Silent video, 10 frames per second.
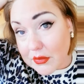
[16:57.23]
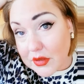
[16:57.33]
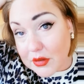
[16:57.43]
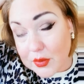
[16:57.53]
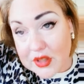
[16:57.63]

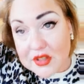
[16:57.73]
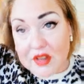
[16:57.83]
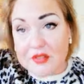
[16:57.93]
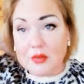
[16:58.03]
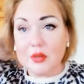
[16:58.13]
Come back to
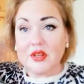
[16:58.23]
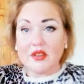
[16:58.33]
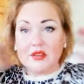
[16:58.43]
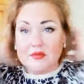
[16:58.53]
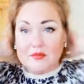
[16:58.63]
everybody
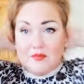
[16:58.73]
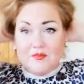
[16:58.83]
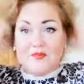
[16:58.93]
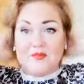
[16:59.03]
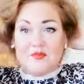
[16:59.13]
then.
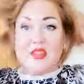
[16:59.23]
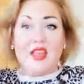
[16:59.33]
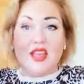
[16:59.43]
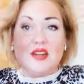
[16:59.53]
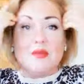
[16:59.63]

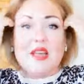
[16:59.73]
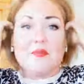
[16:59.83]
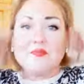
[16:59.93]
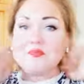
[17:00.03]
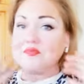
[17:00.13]

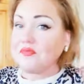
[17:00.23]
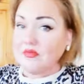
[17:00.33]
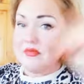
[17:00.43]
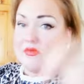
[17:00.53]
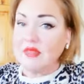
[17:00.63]
Anyway,
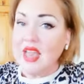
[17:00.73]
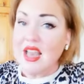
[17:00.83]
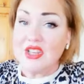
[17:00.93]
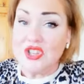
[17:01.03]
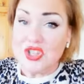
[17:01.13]

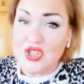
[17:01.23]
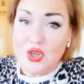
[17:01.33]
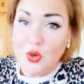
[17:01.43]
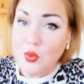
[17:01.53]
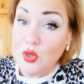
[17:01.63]
as you
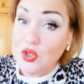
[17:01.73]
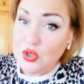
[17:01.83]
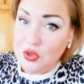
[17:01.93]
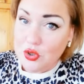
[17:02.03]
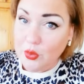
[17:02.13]

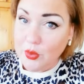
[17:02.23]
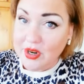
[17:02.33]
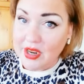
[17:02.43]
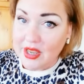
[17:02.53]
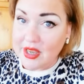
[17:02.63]
know where
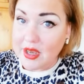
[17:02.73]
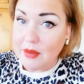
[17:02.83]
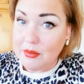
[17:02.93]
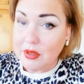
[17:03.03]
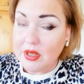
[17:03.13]
I
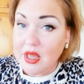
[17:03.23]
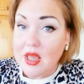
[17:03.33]
am.